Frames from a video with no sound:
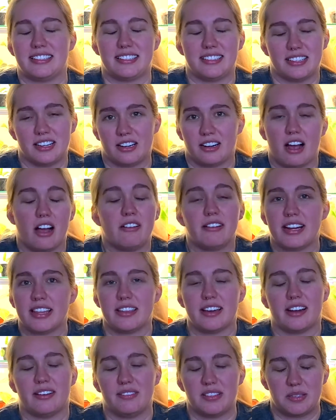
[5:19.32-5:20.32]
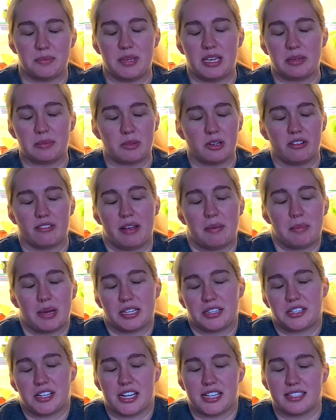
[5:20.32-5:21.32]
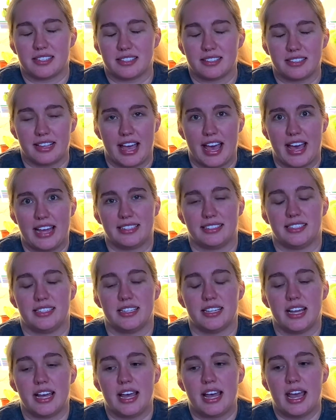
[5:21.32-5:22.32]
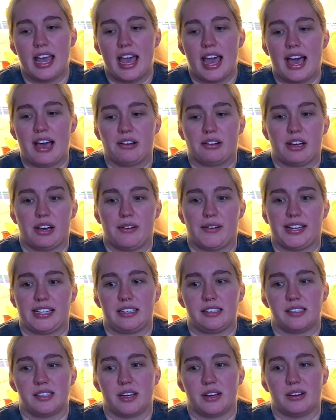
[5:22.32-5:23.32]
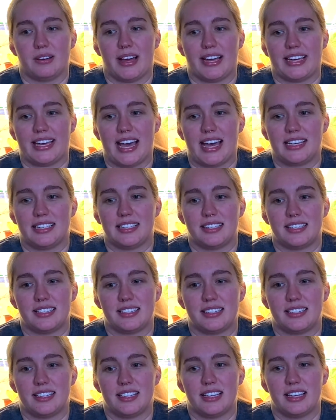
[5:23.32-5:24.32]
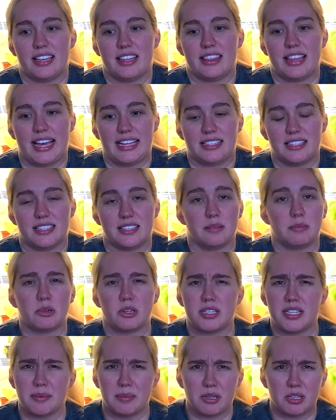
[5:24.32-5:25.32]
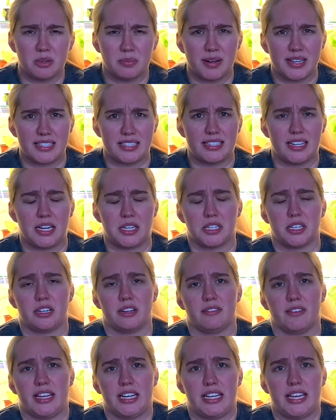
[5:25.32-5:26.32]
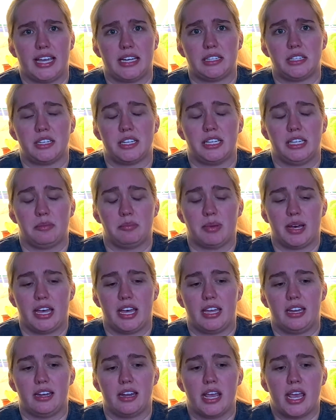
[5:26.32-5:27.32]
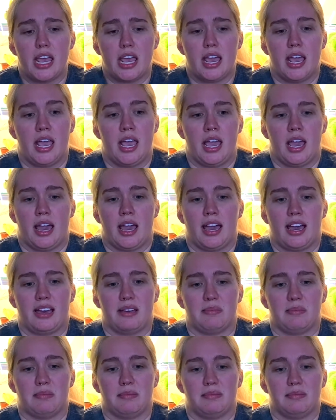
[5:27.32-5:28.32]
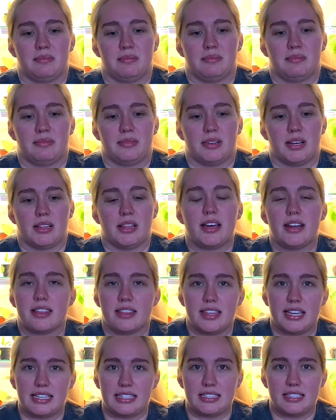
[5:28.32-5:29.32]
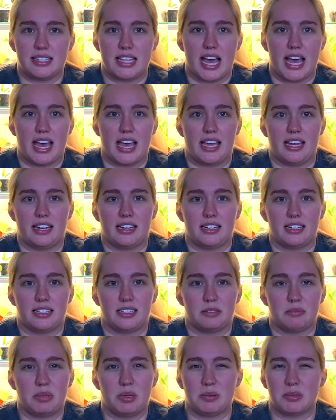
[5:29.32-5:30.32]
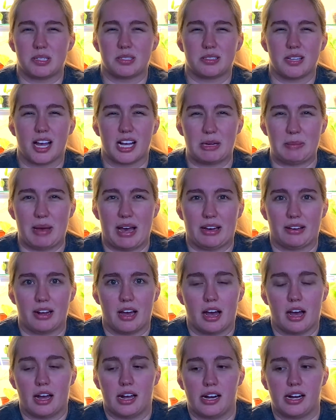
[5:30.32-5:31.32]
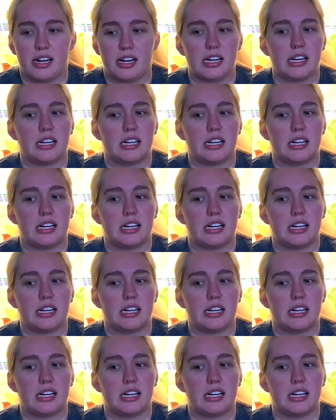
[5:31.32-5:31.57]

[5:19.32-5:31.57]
already thought of as being more rambunctious and outgoing. So I guess that's the more typical presentation of ADHD, but a lot of things that people don't talk about are